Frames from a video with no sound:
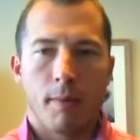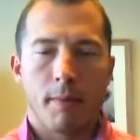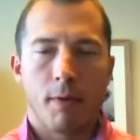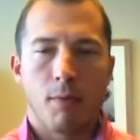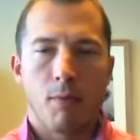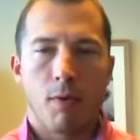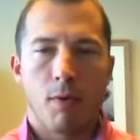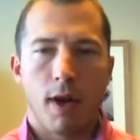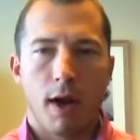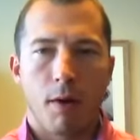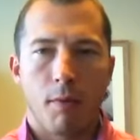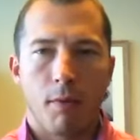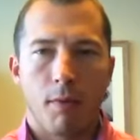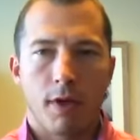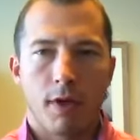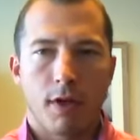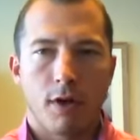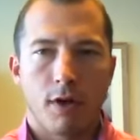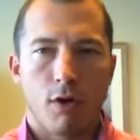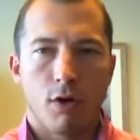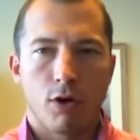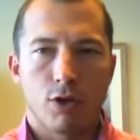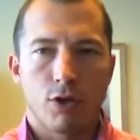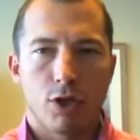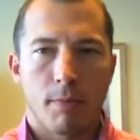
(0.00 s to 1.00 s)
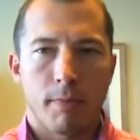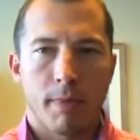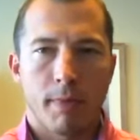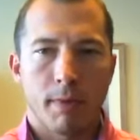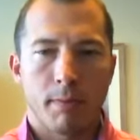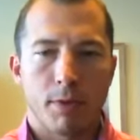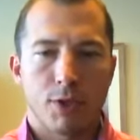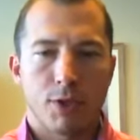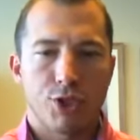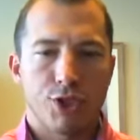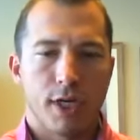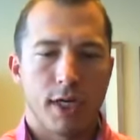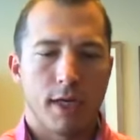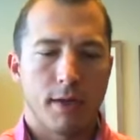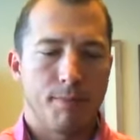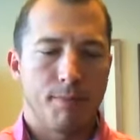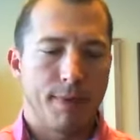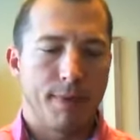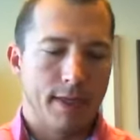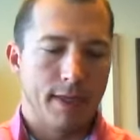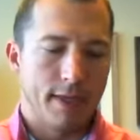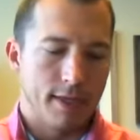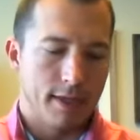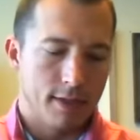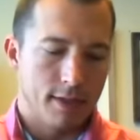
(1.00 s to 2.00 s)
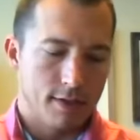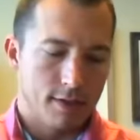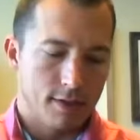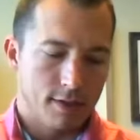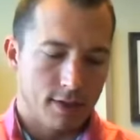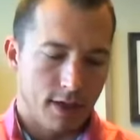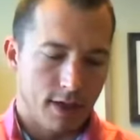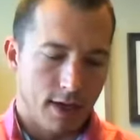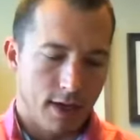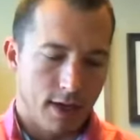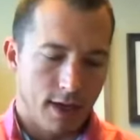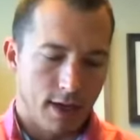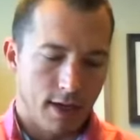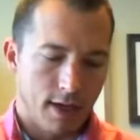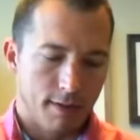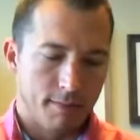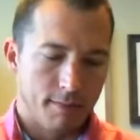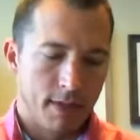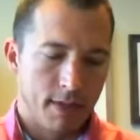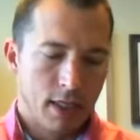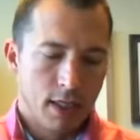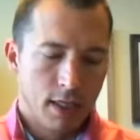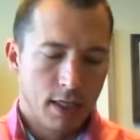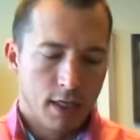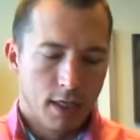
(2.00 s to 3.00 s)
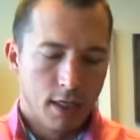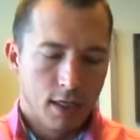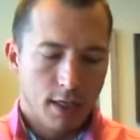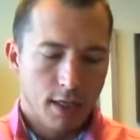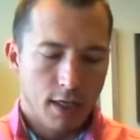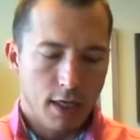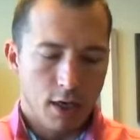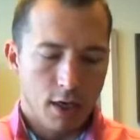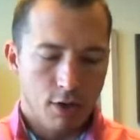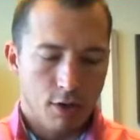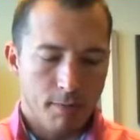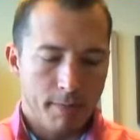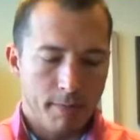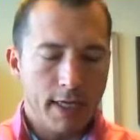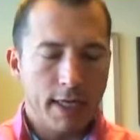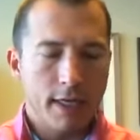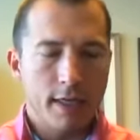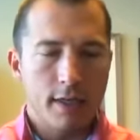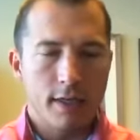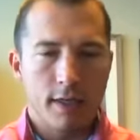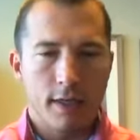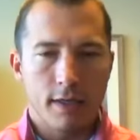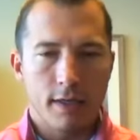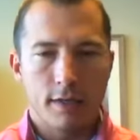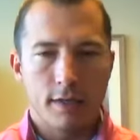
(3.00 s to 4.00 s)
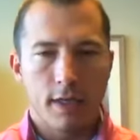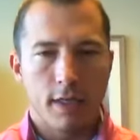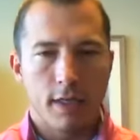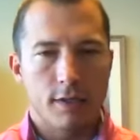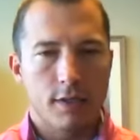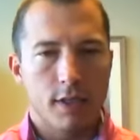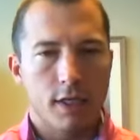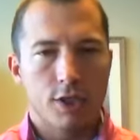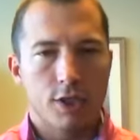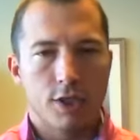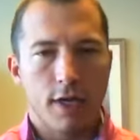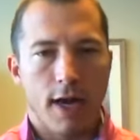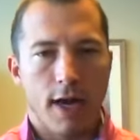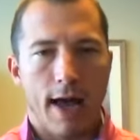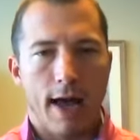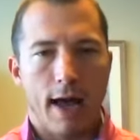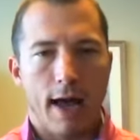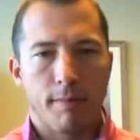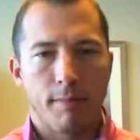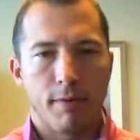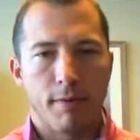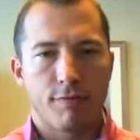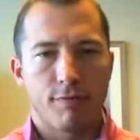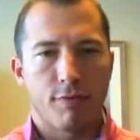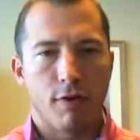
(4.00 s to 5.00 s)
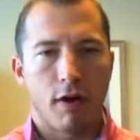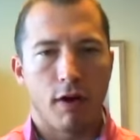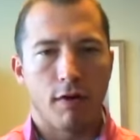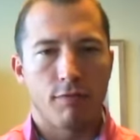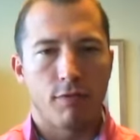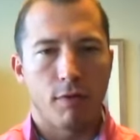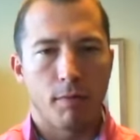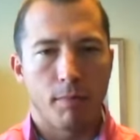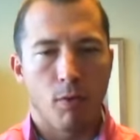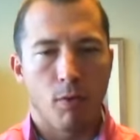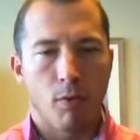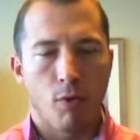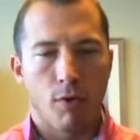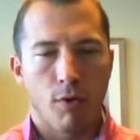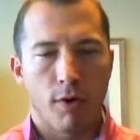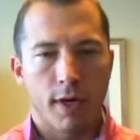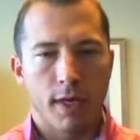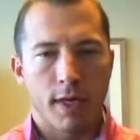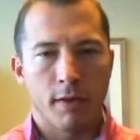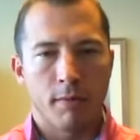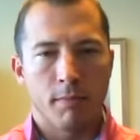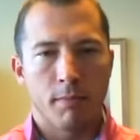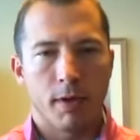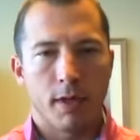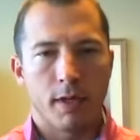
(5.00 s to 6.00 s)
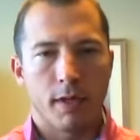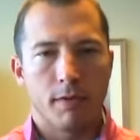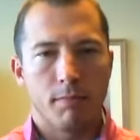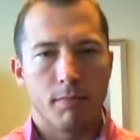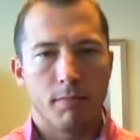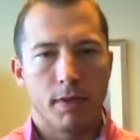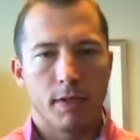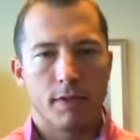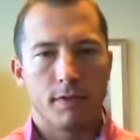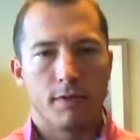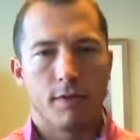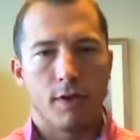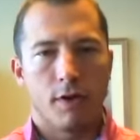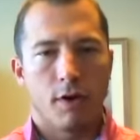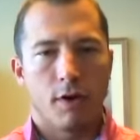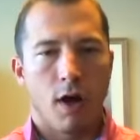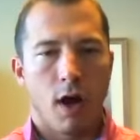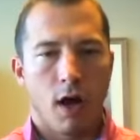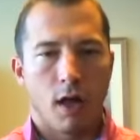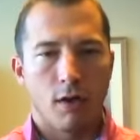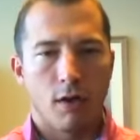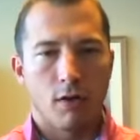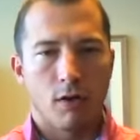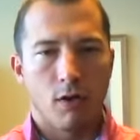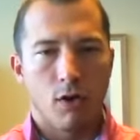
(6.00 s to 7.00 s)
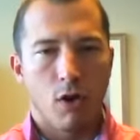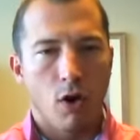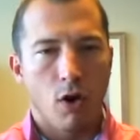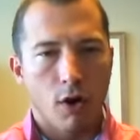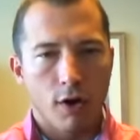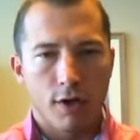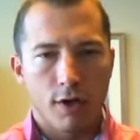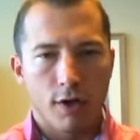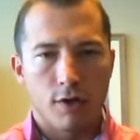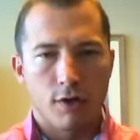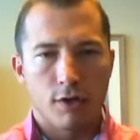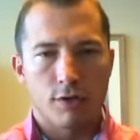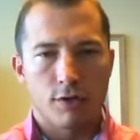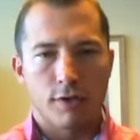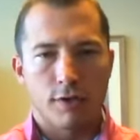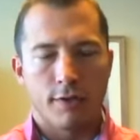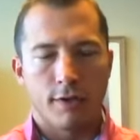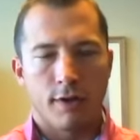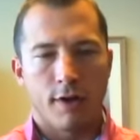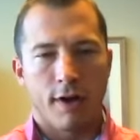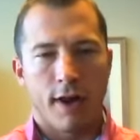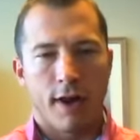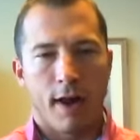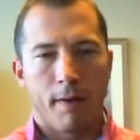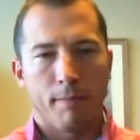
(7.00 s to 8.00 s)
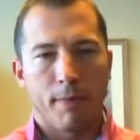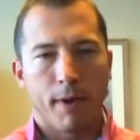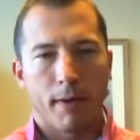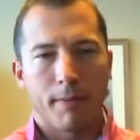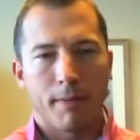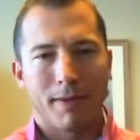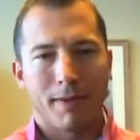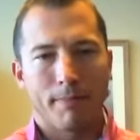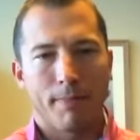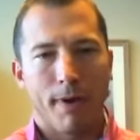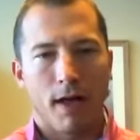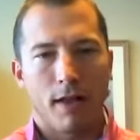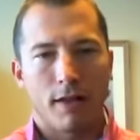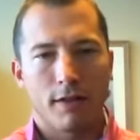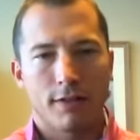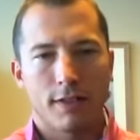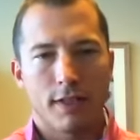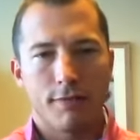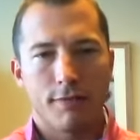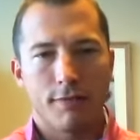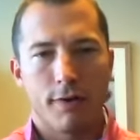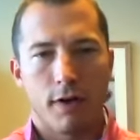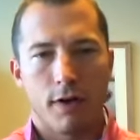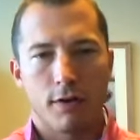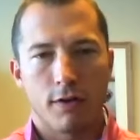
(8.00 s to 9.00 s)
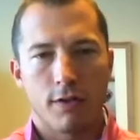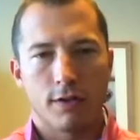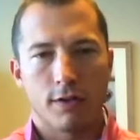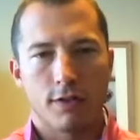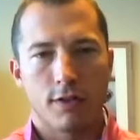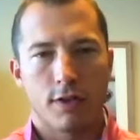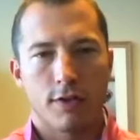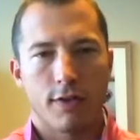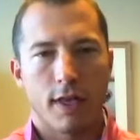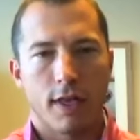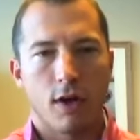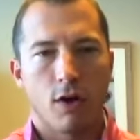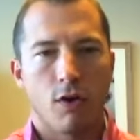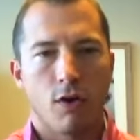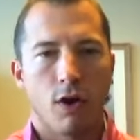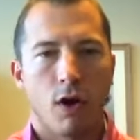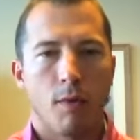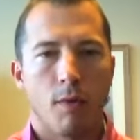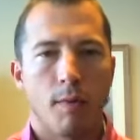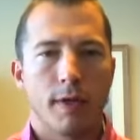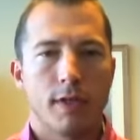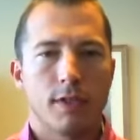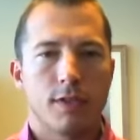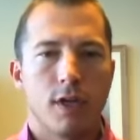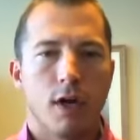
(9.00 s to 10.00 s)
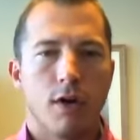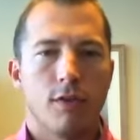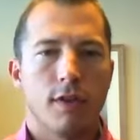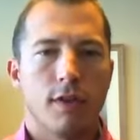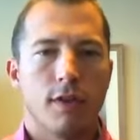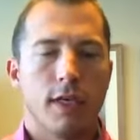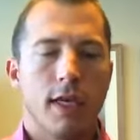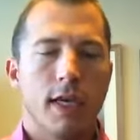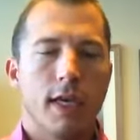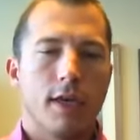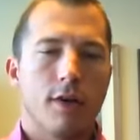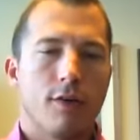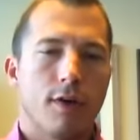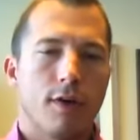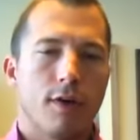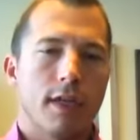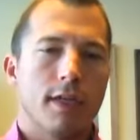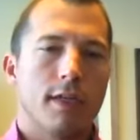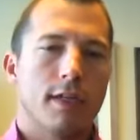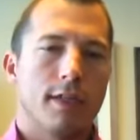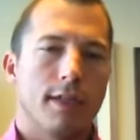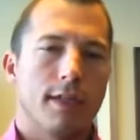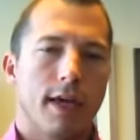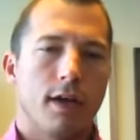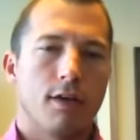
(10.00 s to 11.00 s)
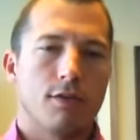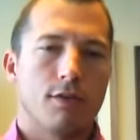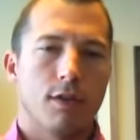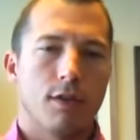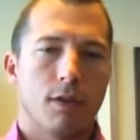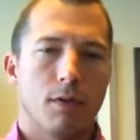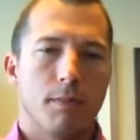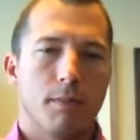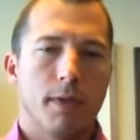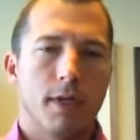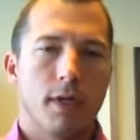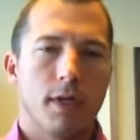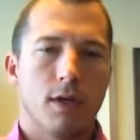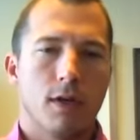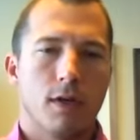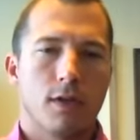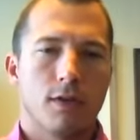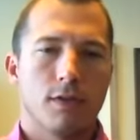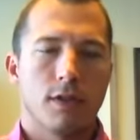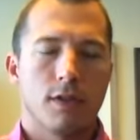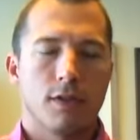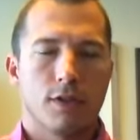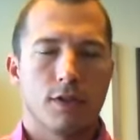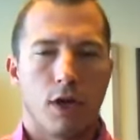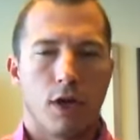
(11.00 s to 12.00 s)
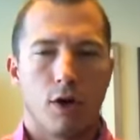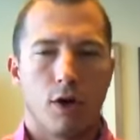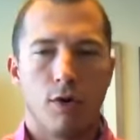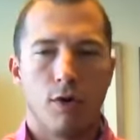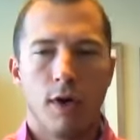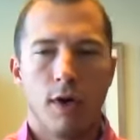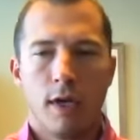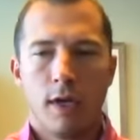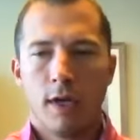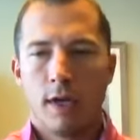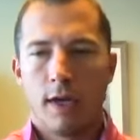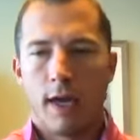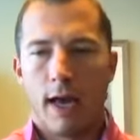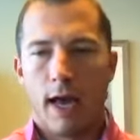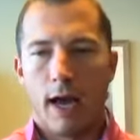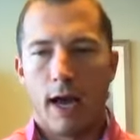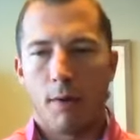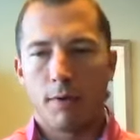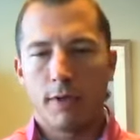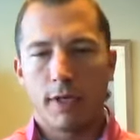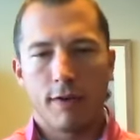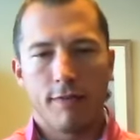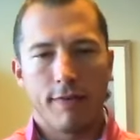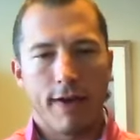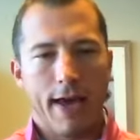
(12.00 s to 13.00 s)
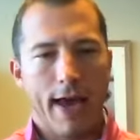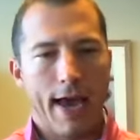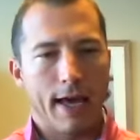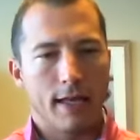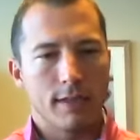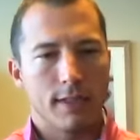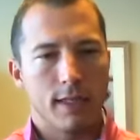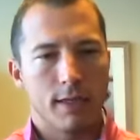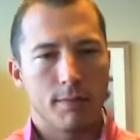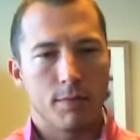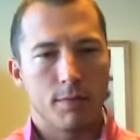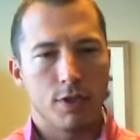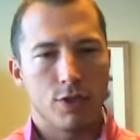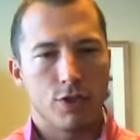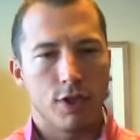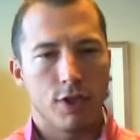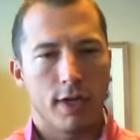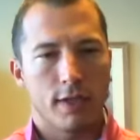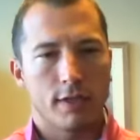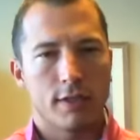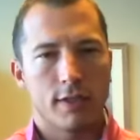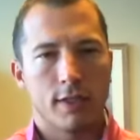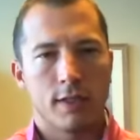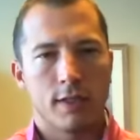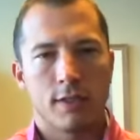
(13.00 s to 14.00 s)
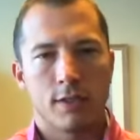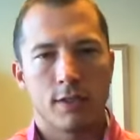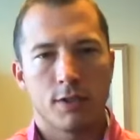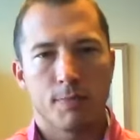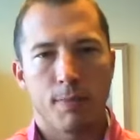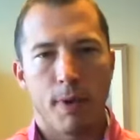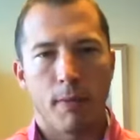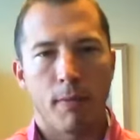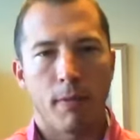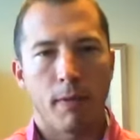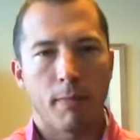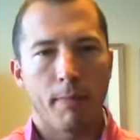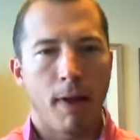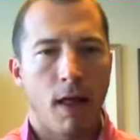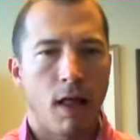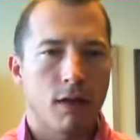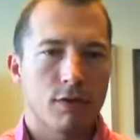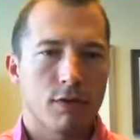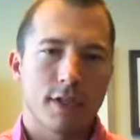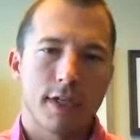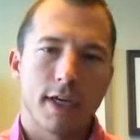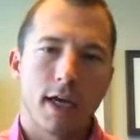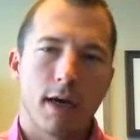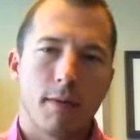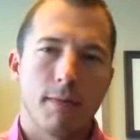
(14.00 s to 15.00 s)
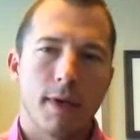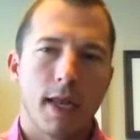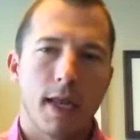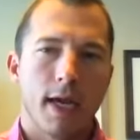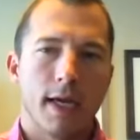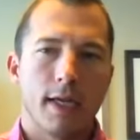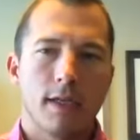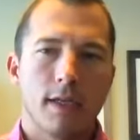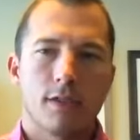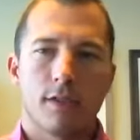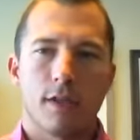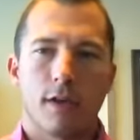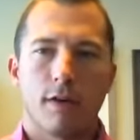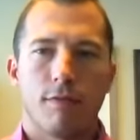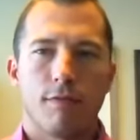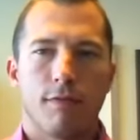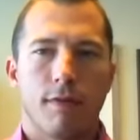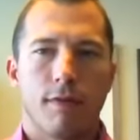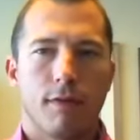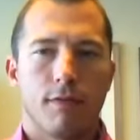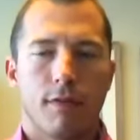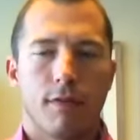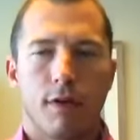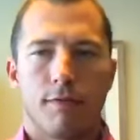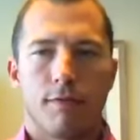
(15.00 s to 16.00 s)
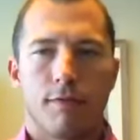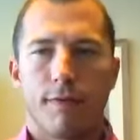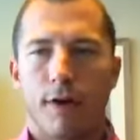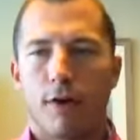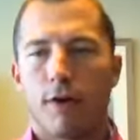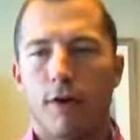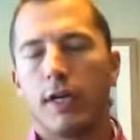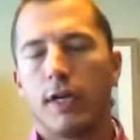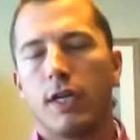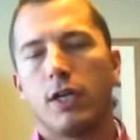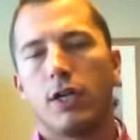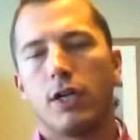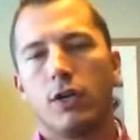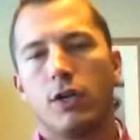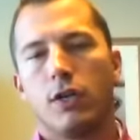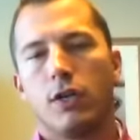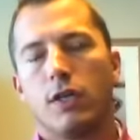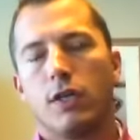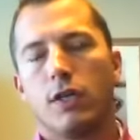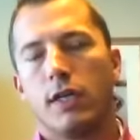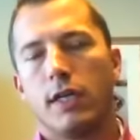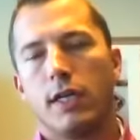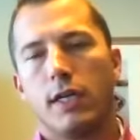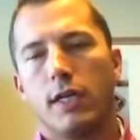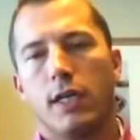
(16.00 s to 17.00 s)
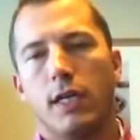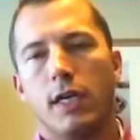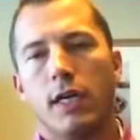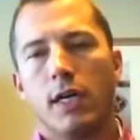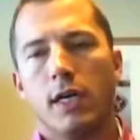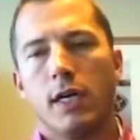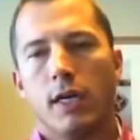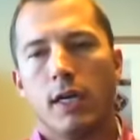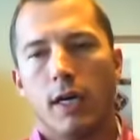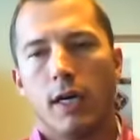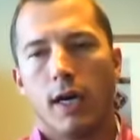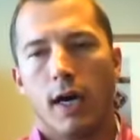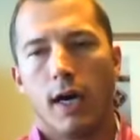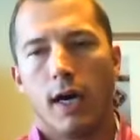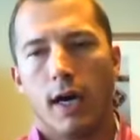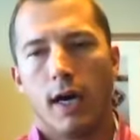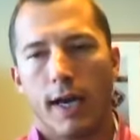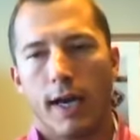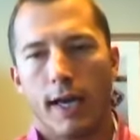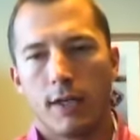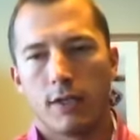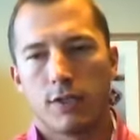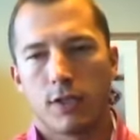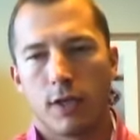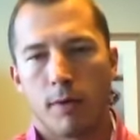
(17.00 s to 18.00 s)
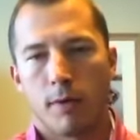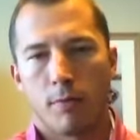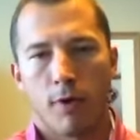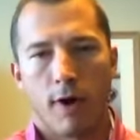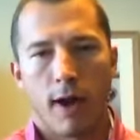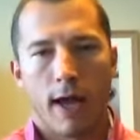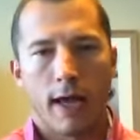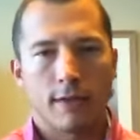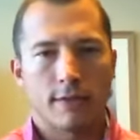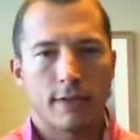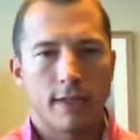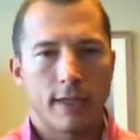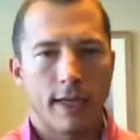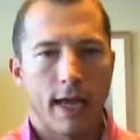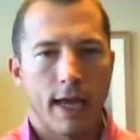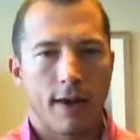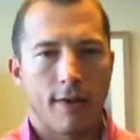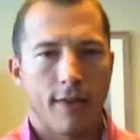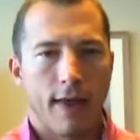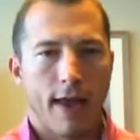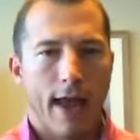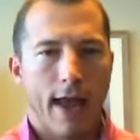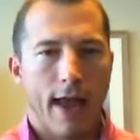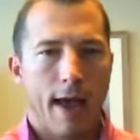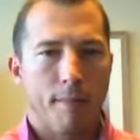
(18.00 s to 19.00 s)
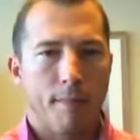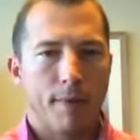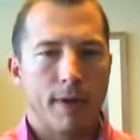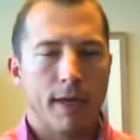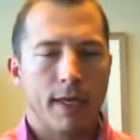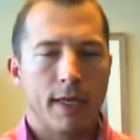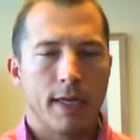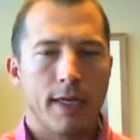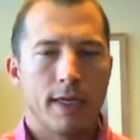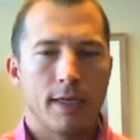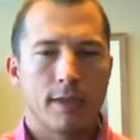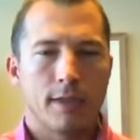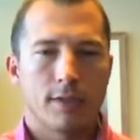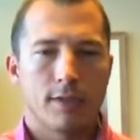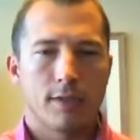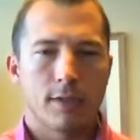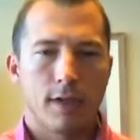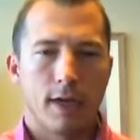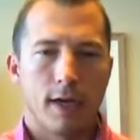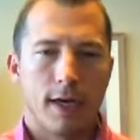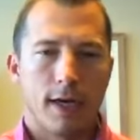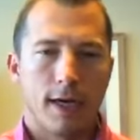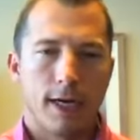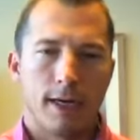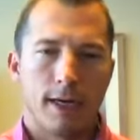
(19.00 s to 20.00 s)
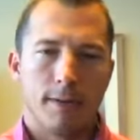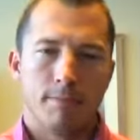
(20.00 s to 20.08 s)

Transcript: I mean, what I would encourage our membership is, you know, the media does a good job of reporting, but they're not lawyers and they're not public policy folks. And so they don't always know the nitty gritty details of the bills. And so I would give a hat tip to Justin's public policy updates. They're very good at summarizing kind of the happenings.